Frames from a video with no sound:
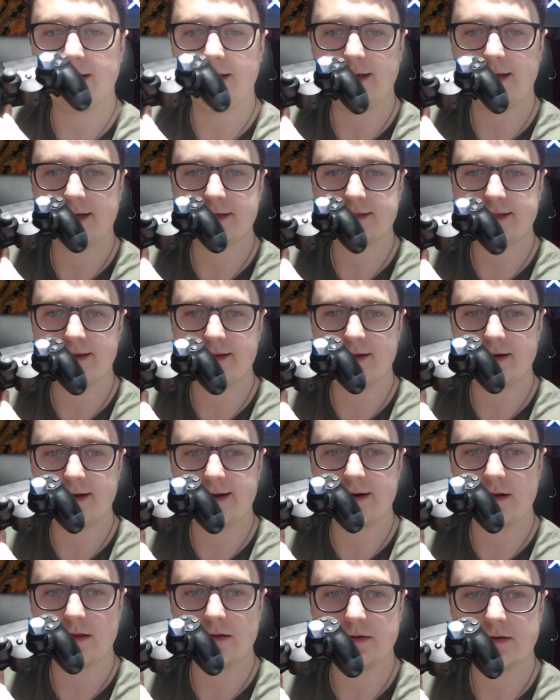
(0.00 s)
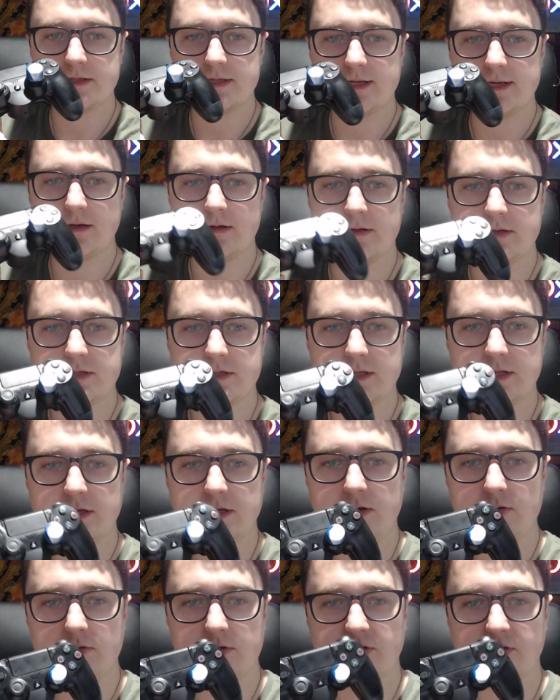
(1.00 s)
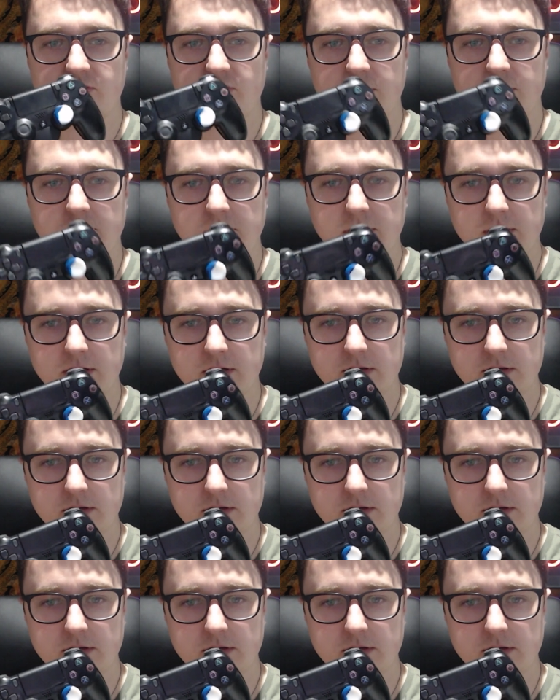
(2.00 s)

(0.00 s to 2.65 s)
extended analog stick onto the new controller.